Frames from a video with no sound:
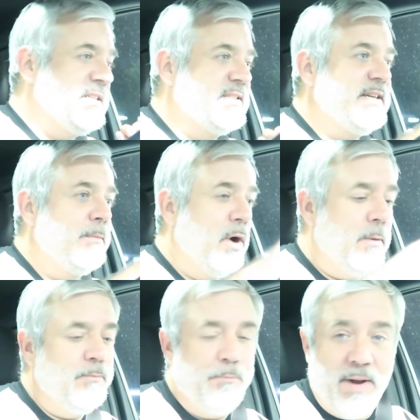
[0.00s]
in
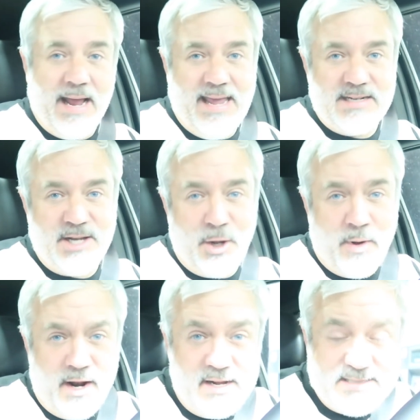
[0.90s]
December, but I can't tell you
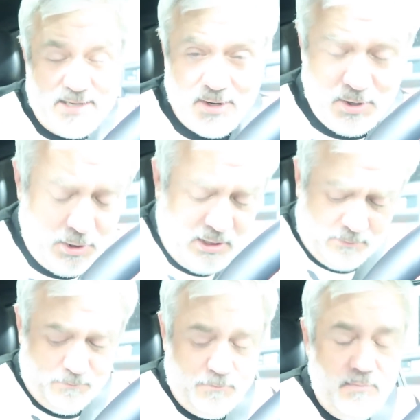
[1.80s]
what it is
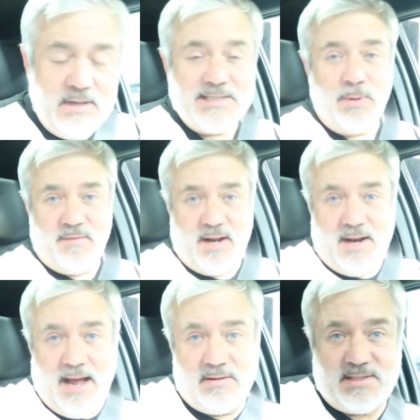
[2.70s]
because we haven't
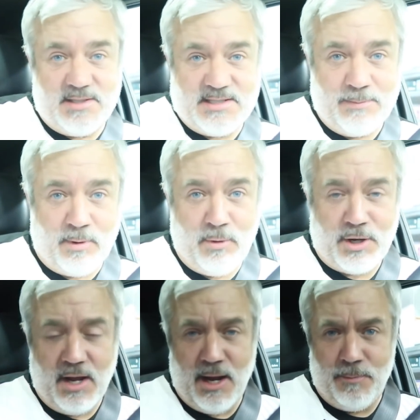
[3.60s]
announced the December
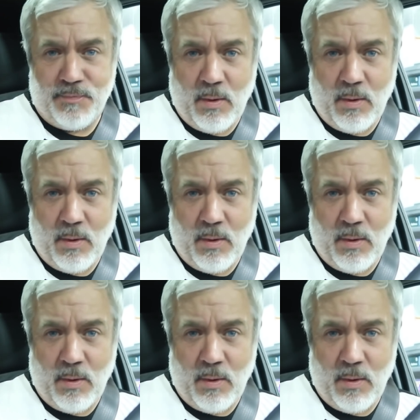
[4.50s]
book yet.